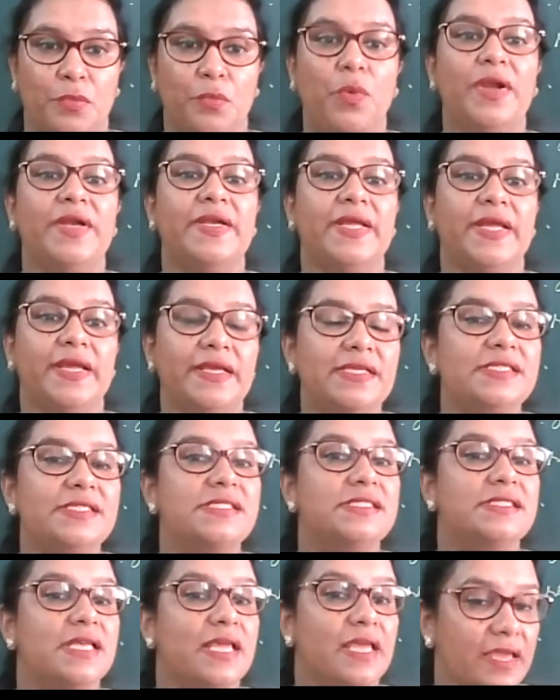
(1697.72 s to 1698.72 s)
What
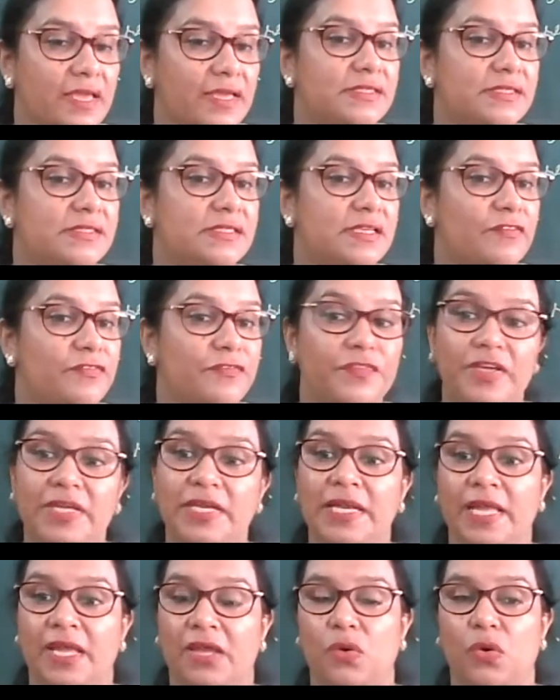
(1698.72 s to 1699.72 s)
is his
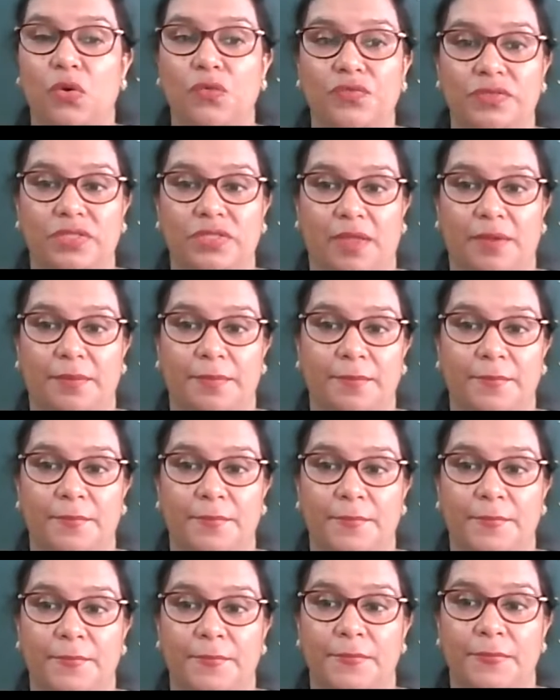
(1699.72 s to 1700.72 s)
feeling over there?
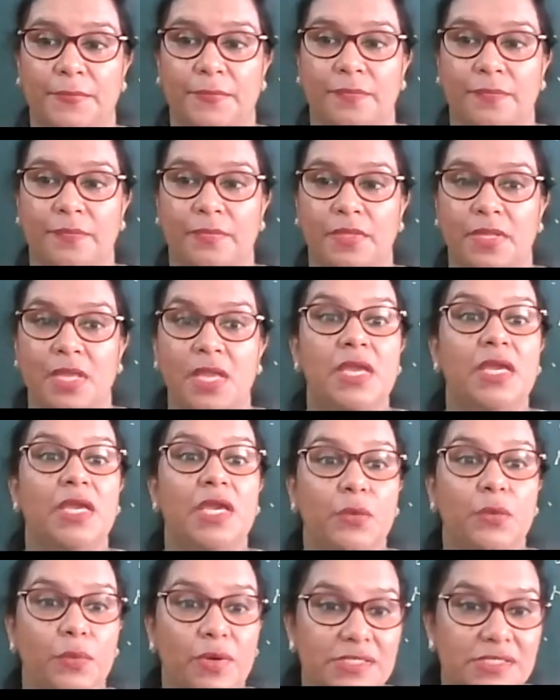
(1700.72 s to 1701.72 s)

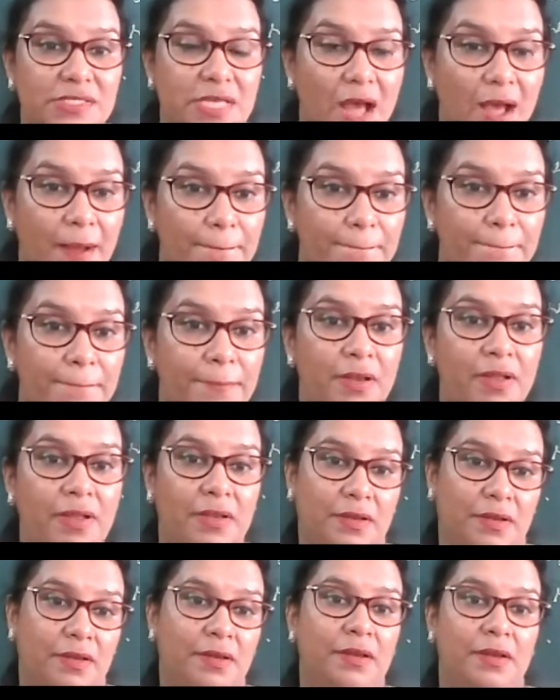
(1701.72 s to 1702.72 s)
He was
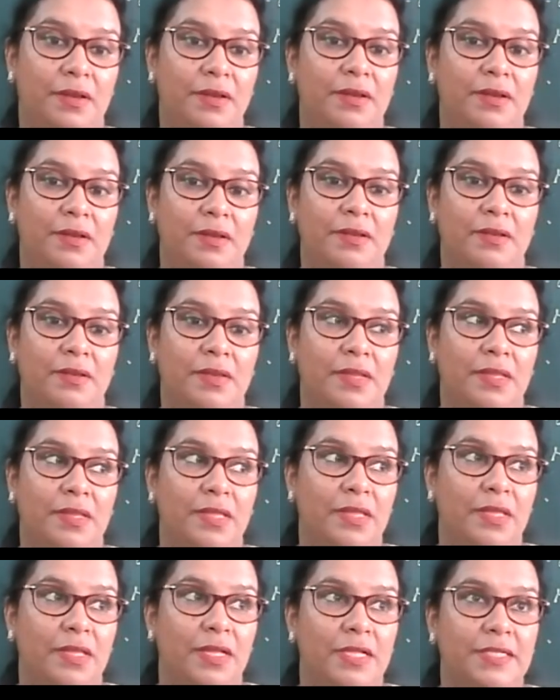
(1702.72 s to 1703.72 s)
humble
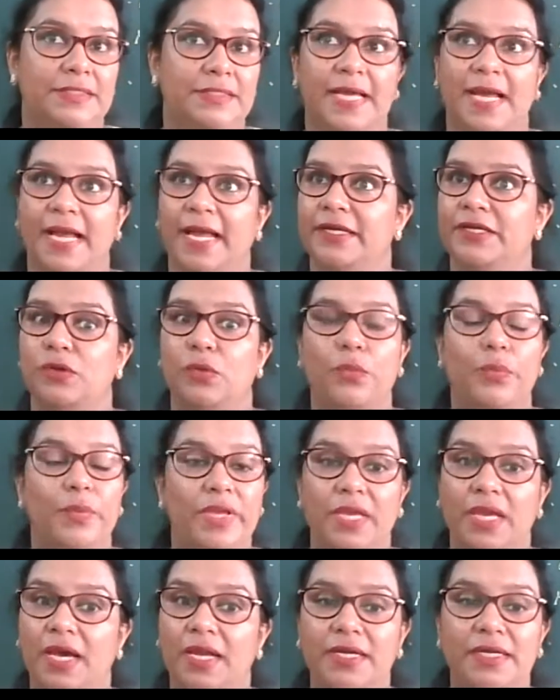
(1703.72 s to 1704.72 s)
that
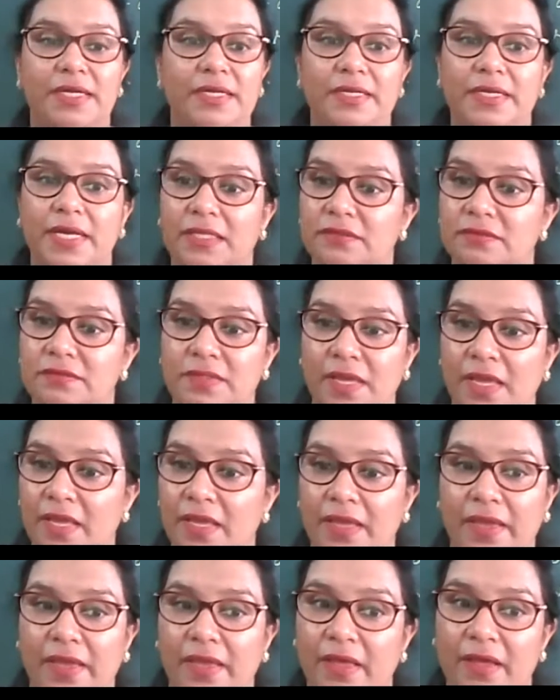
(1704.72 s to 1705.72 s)
we are nothing
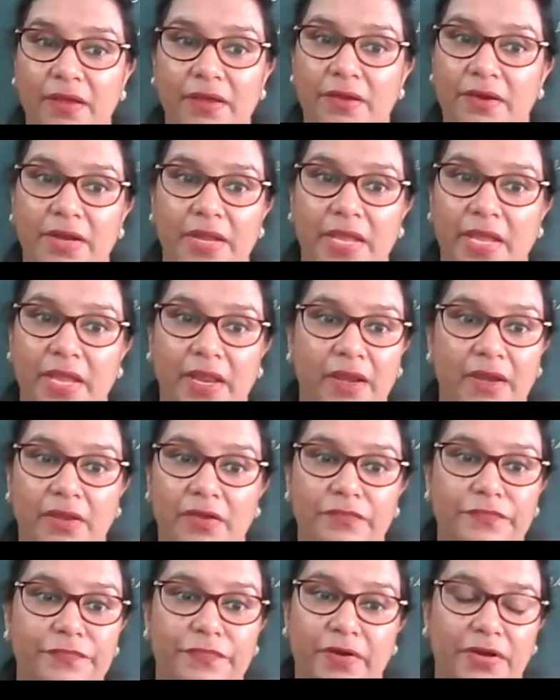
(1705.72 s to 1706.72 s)
here in
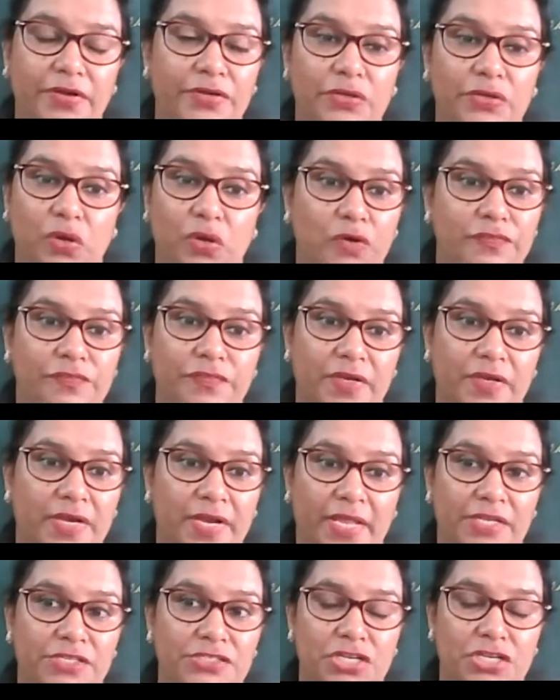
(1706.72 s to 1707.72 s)
front of
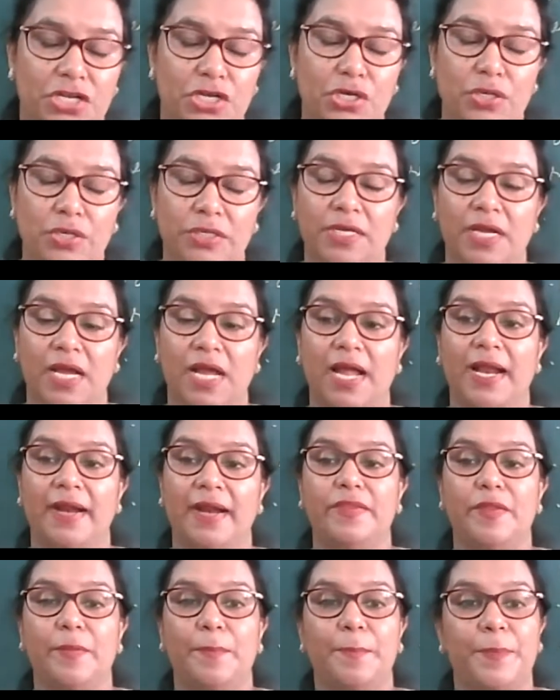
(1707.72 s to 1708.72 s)
nature. Look
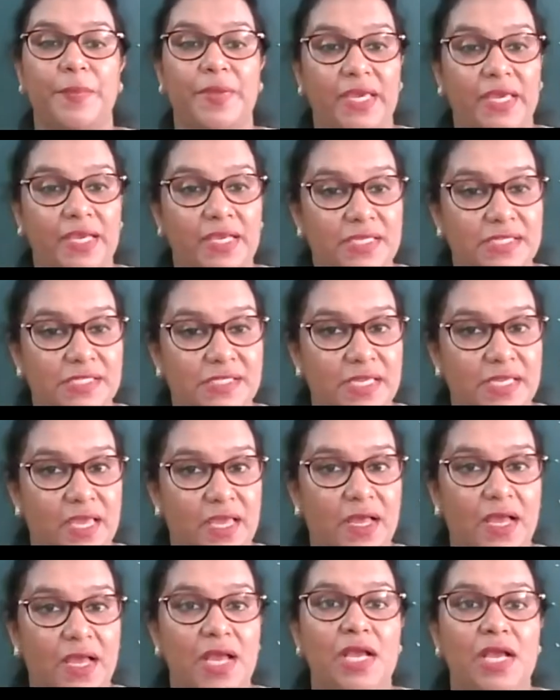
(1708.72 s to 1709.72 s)
at the peaks
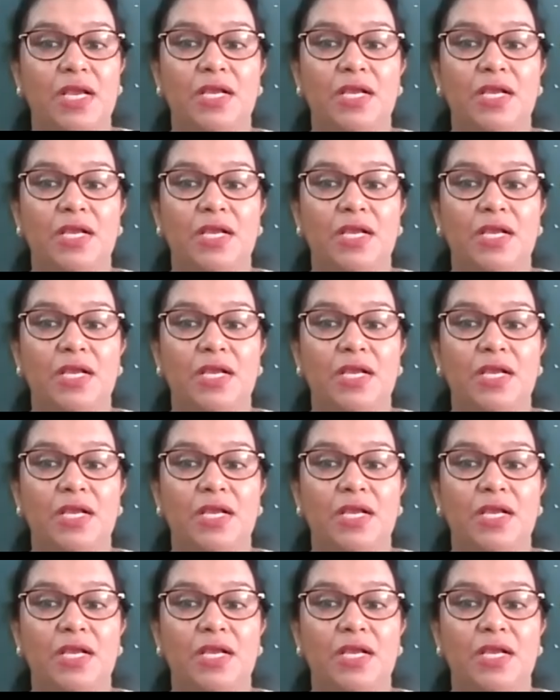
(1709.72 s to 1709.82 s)
here.